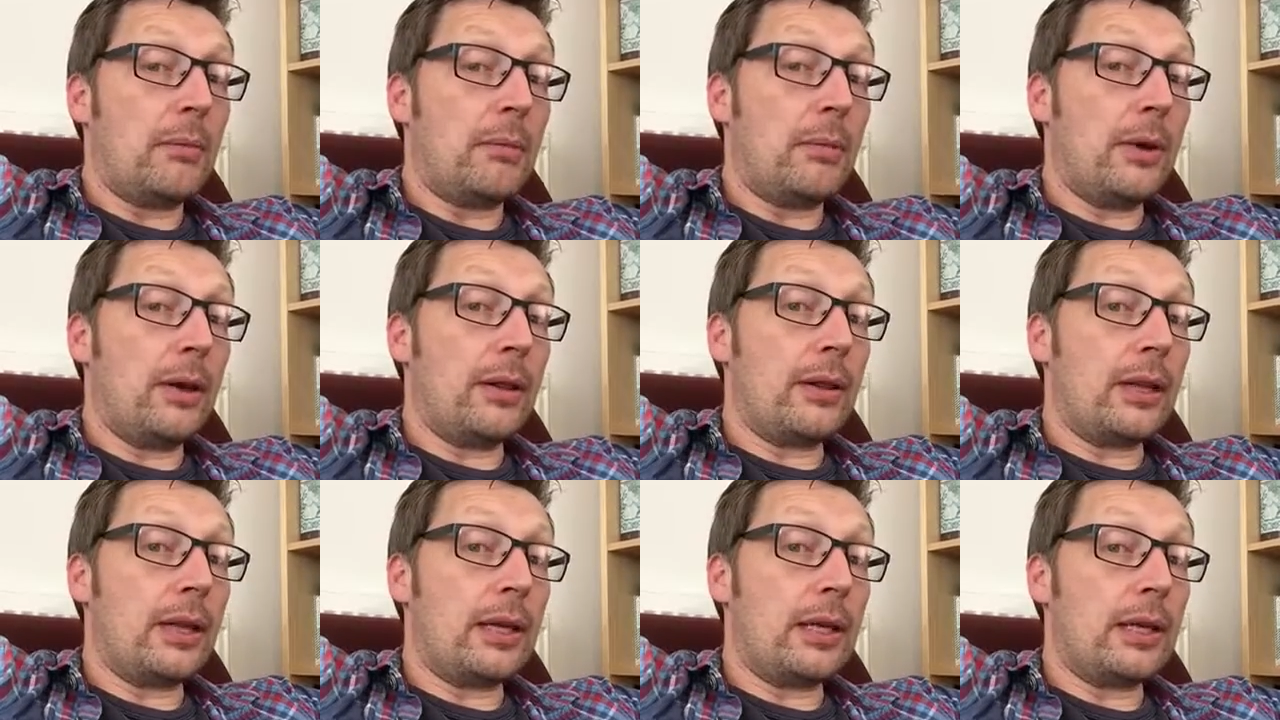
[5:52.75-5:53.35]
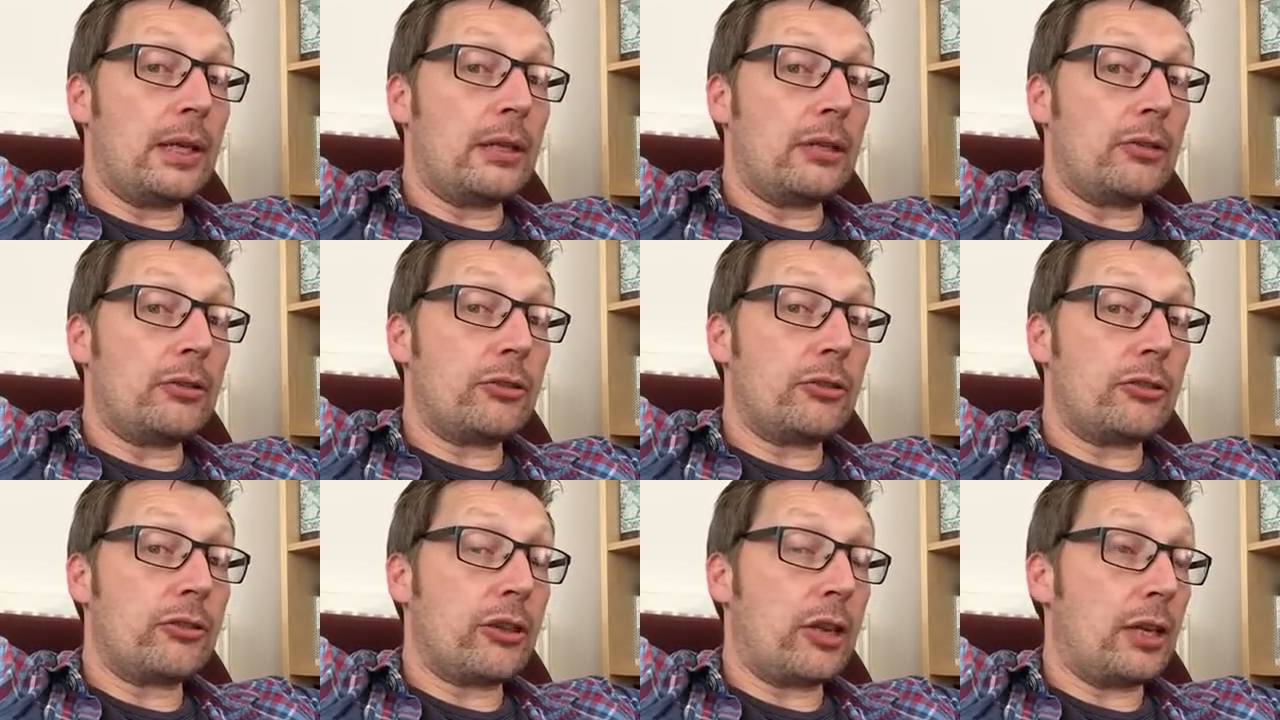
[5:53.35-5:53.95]
but they
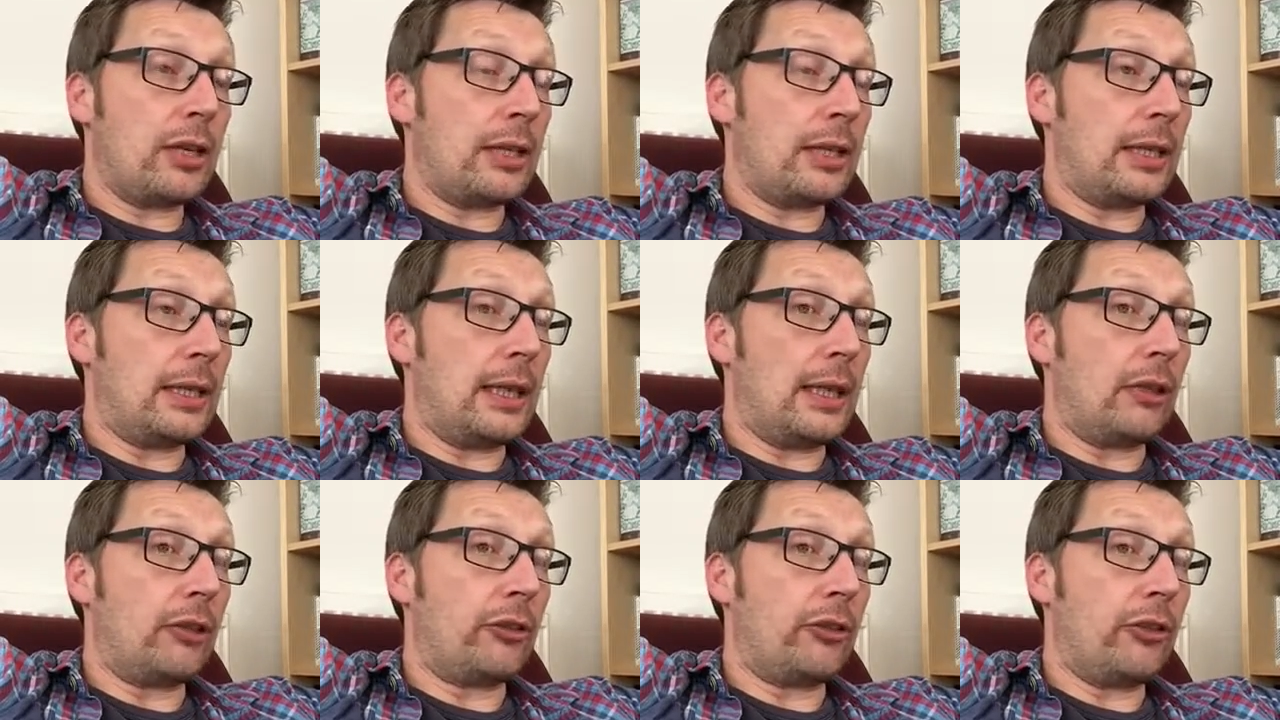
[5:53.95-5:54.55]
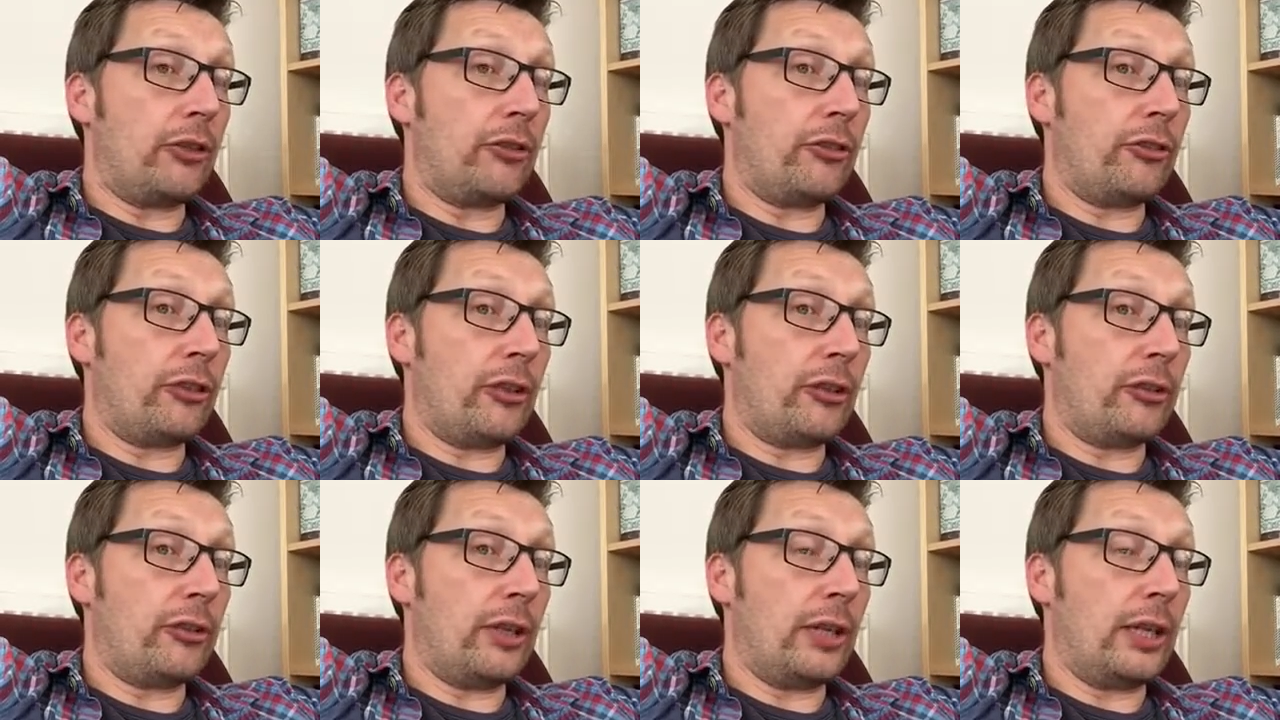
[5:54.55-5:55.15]
certainly
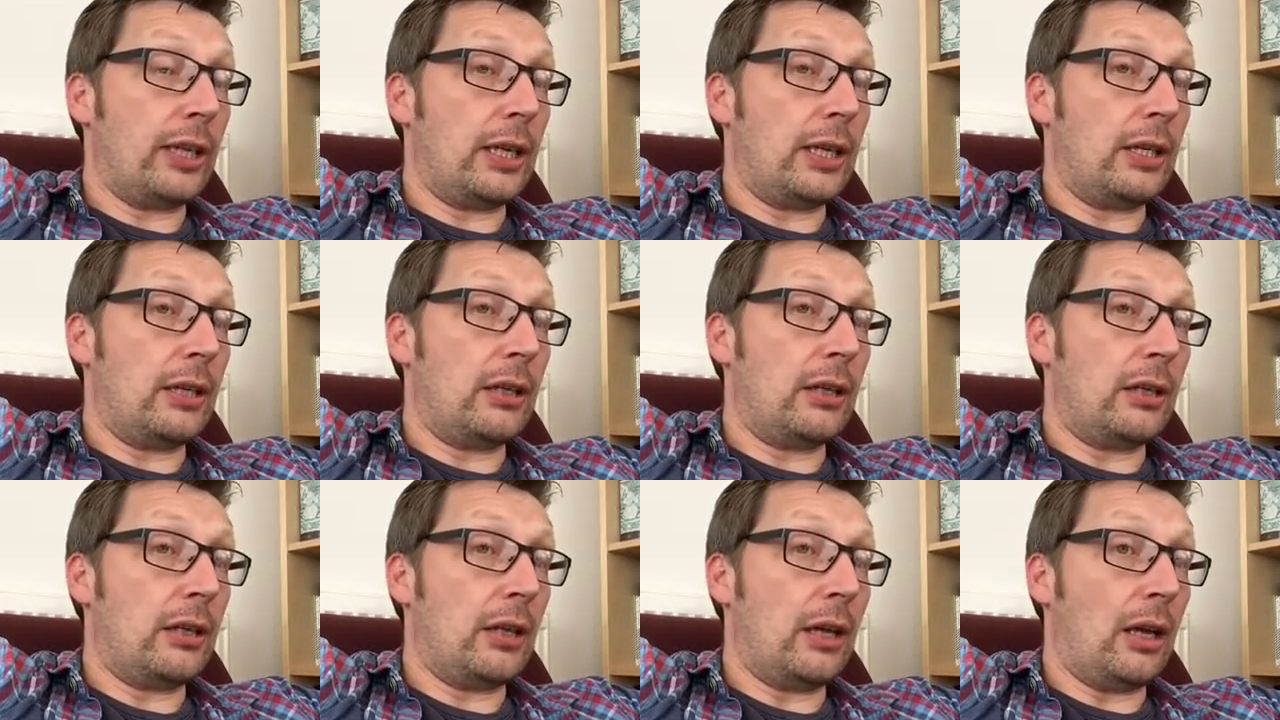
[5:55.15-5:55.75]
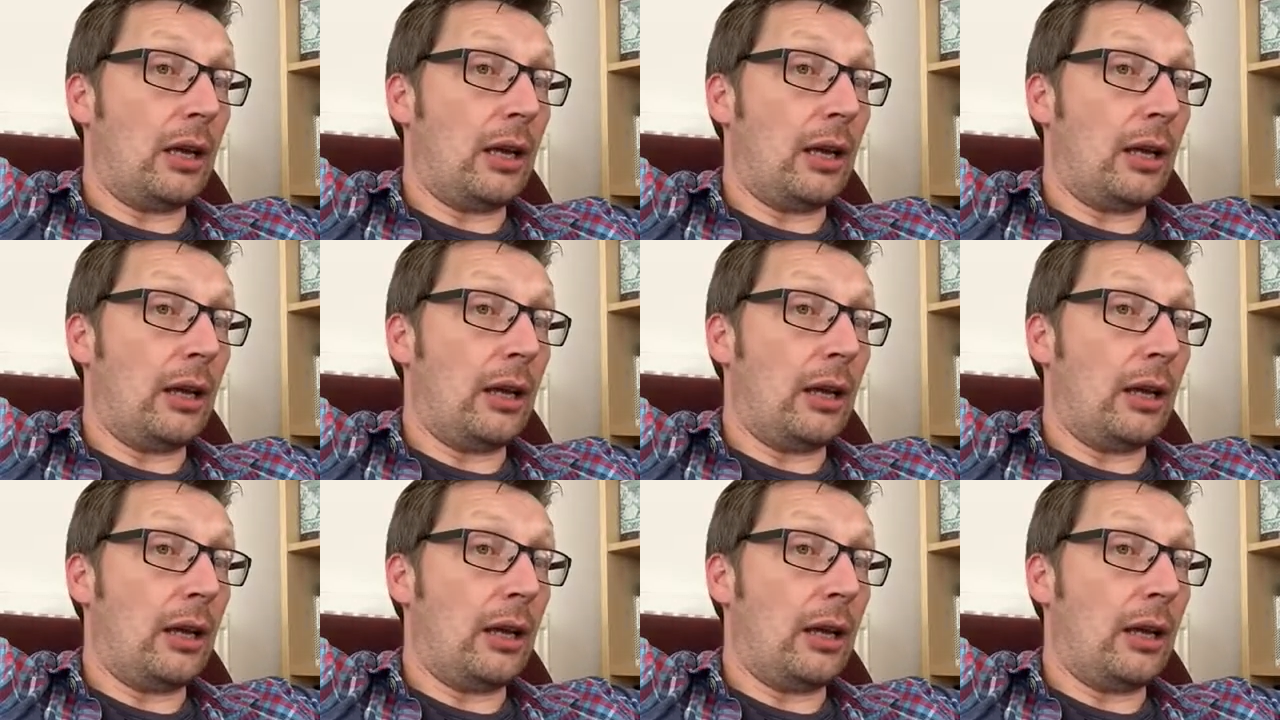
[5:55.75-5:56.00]
existed in